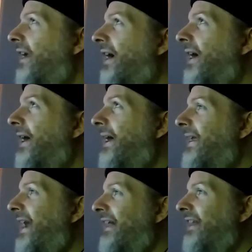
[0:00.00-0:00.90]
Uh,
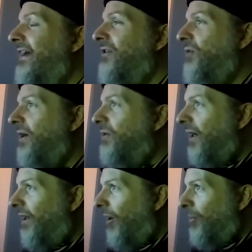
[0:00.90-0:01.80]
yeah, that great,
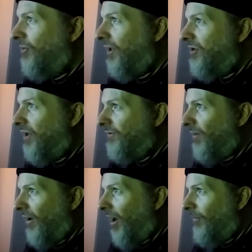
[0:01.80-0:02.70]
great album, great jazz
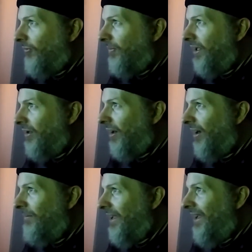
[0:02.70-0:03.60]
rock album from that year.
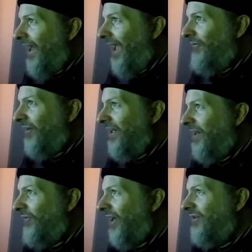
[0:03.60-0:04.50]
Um, and funny
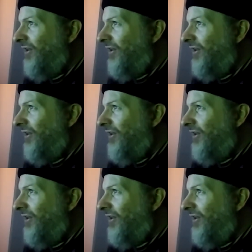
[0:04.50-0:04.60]
enough, a